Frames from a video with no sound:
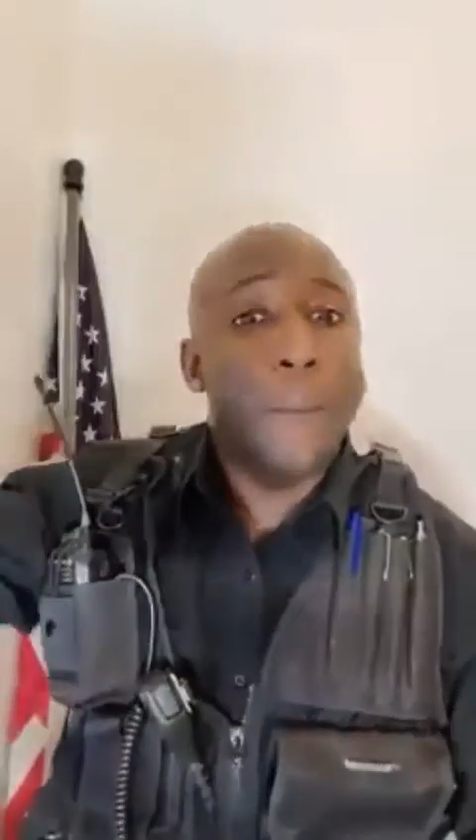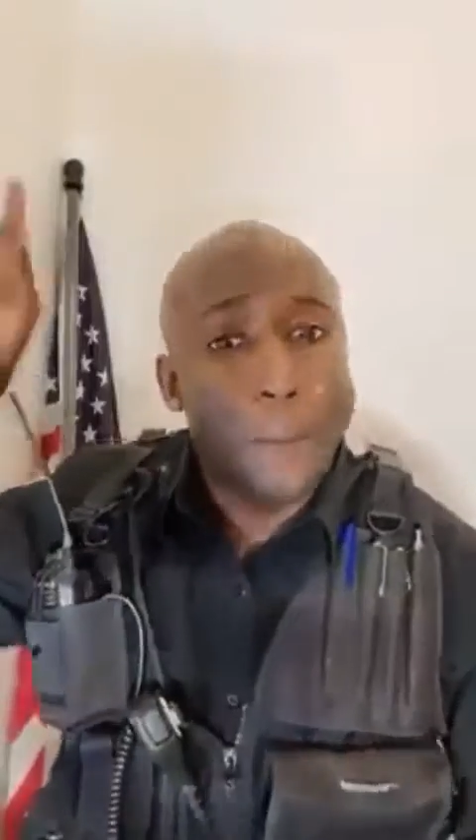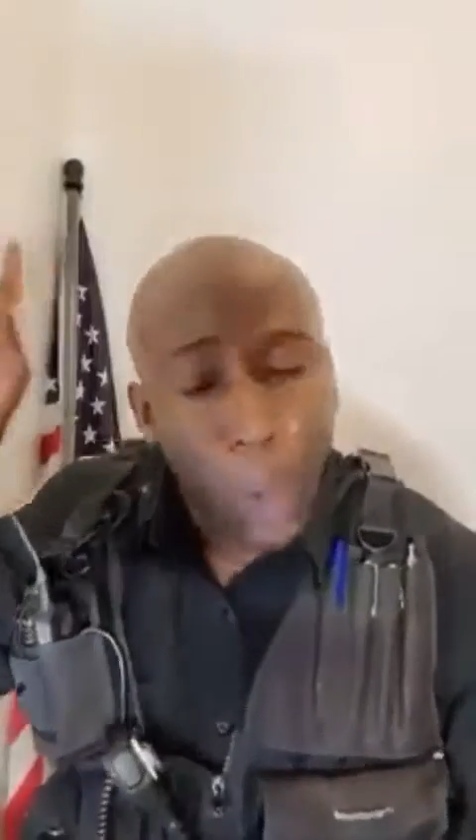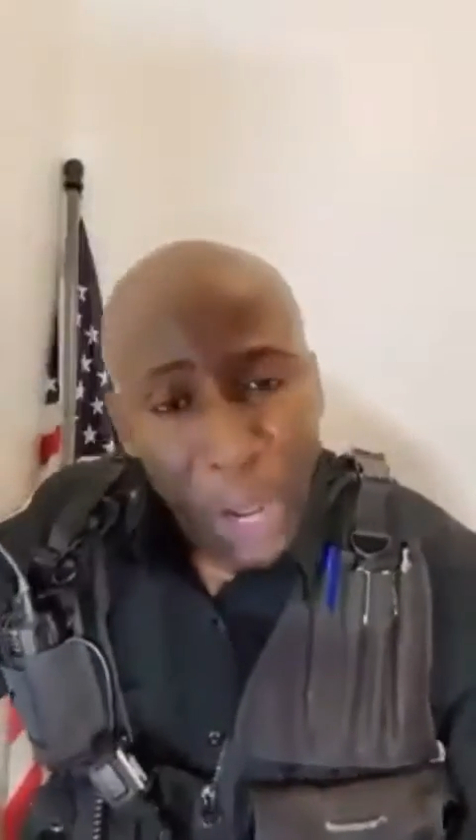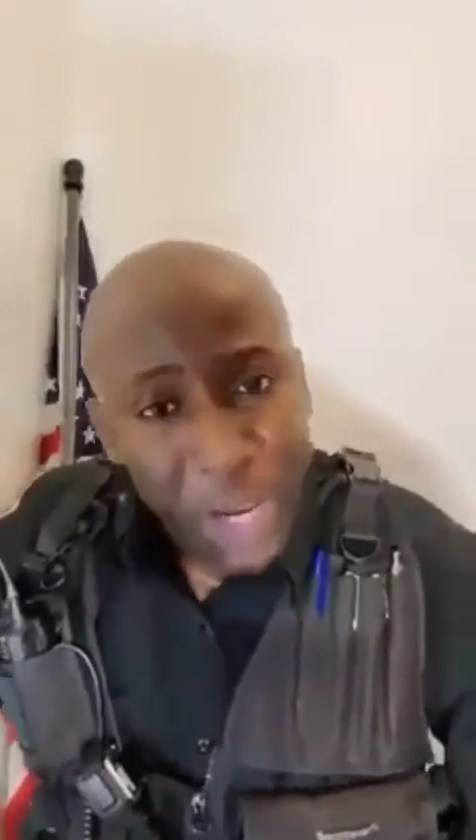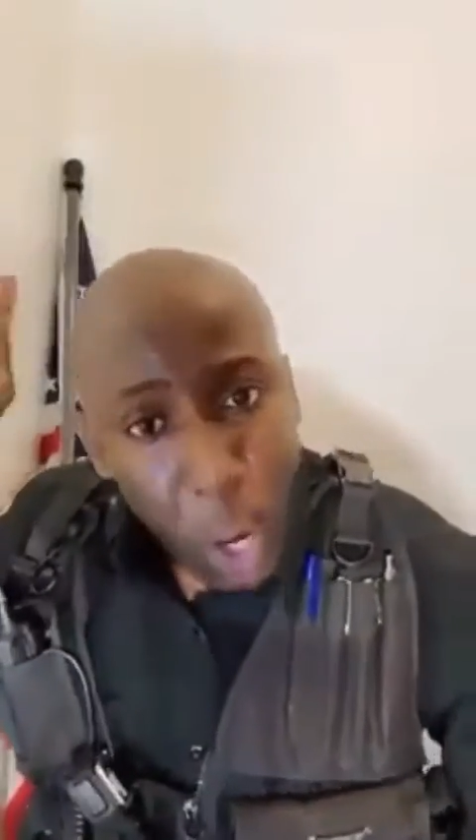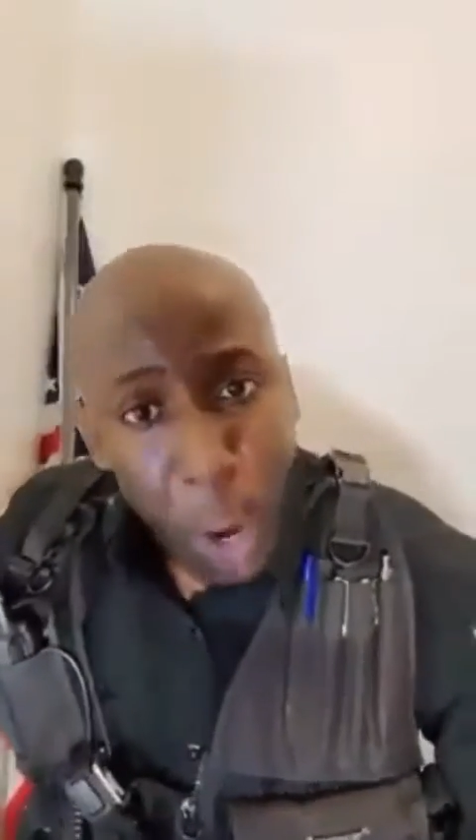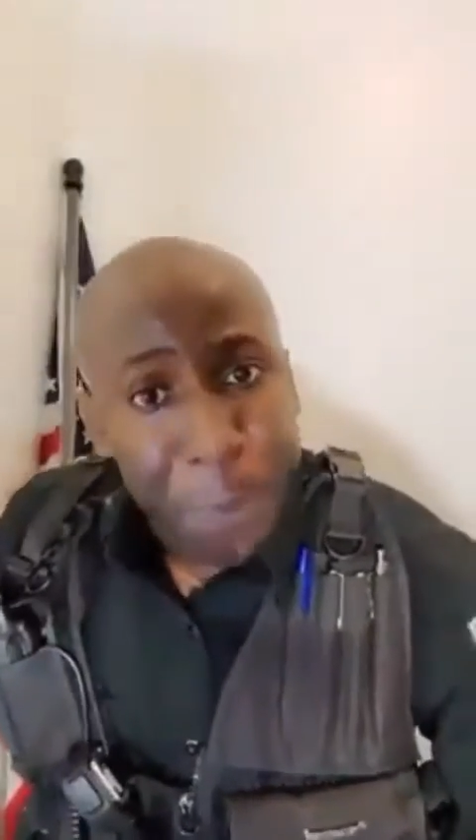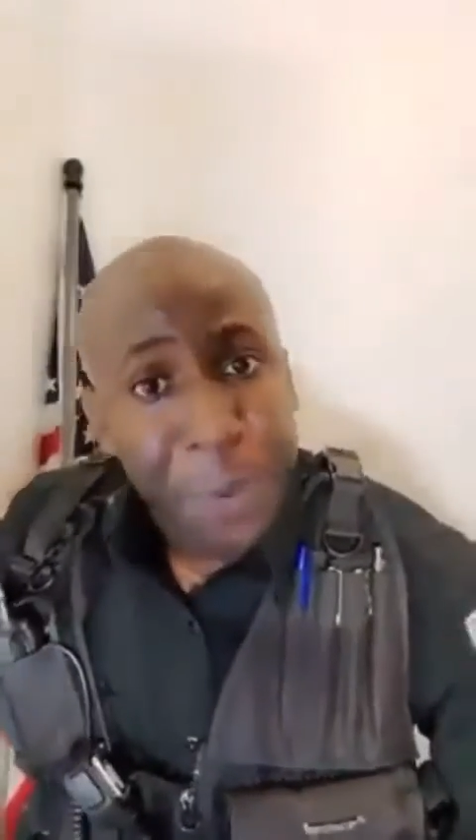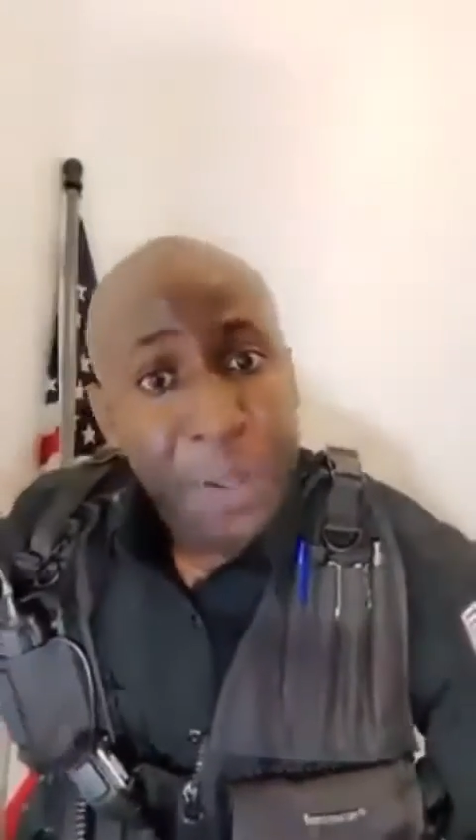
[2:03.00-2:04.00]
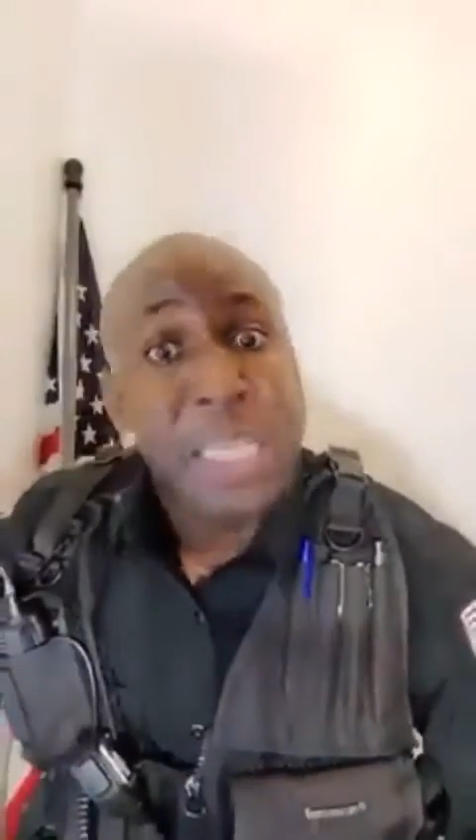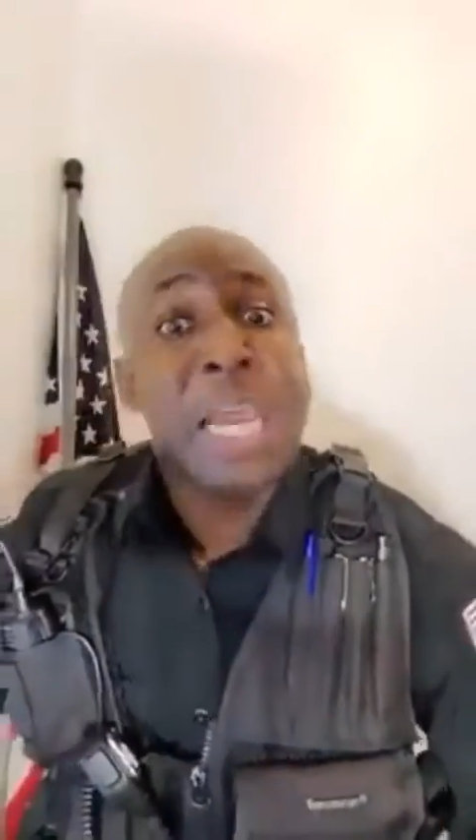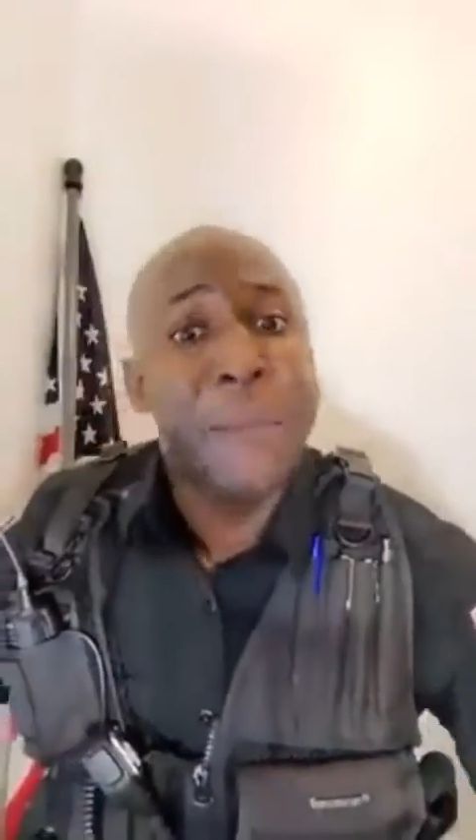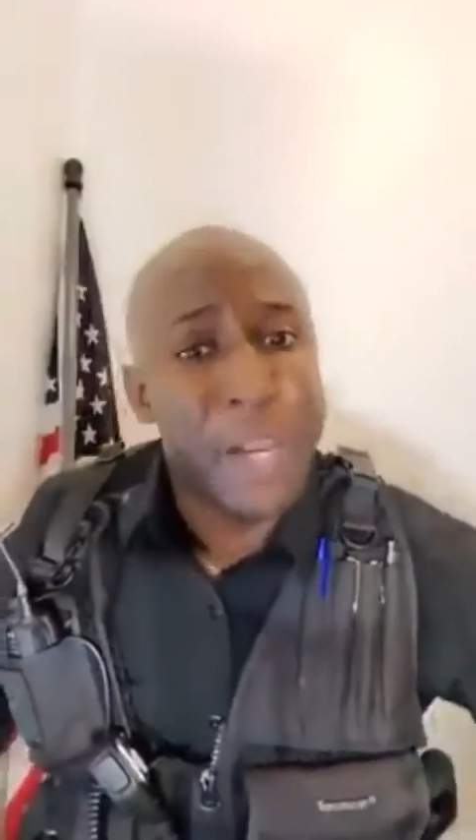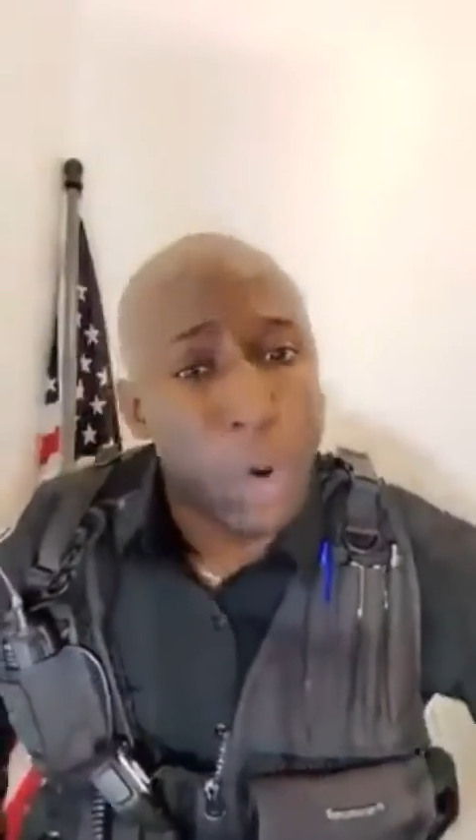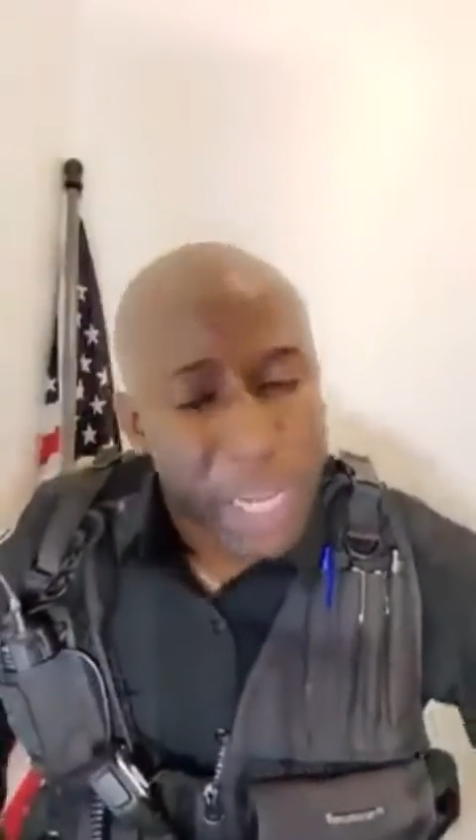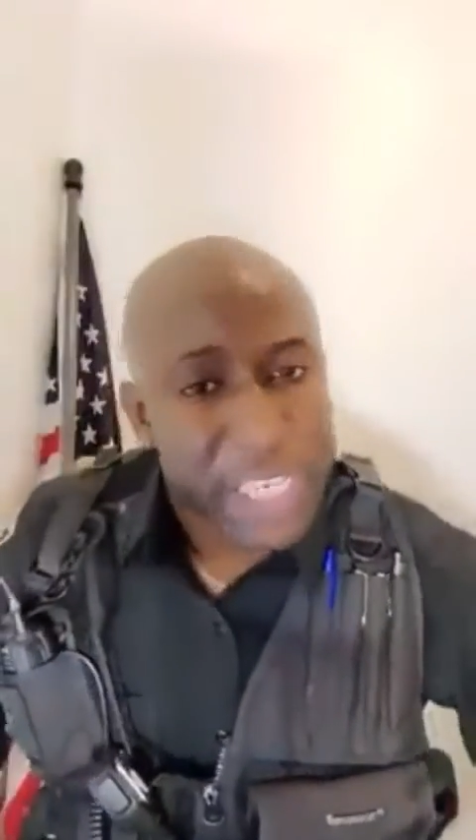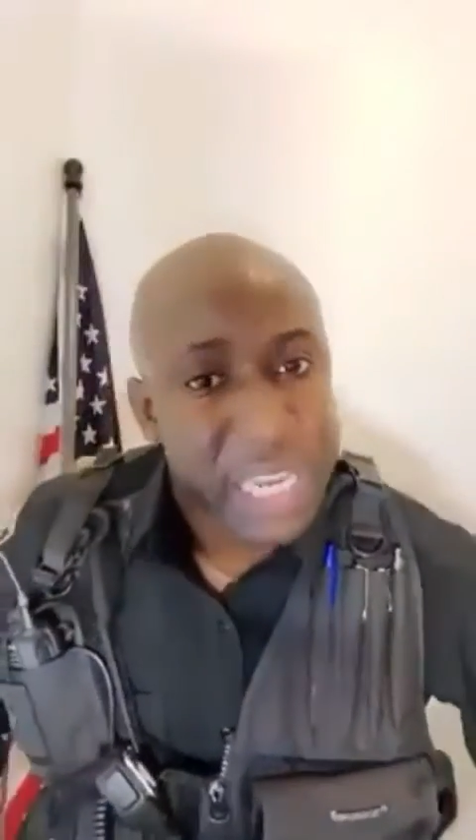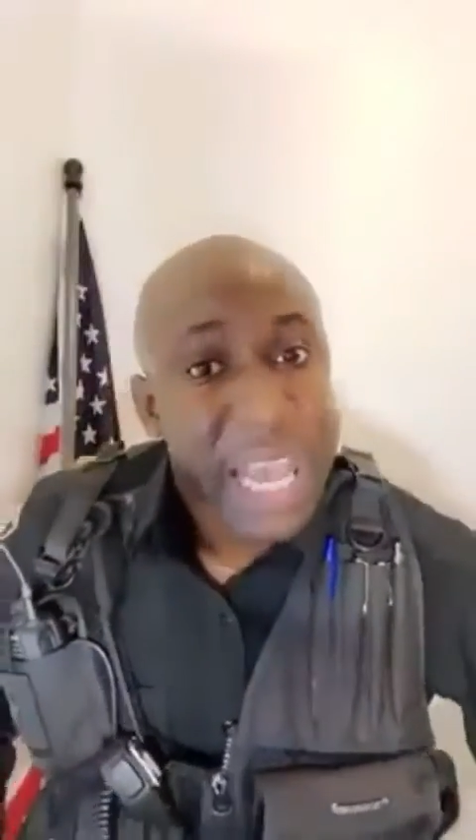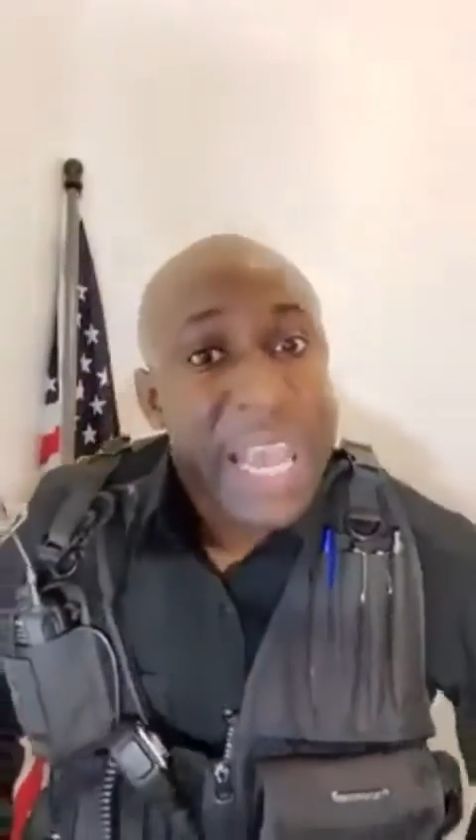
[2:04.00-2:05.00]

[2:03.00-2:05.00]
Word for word: blowing up the Middle East,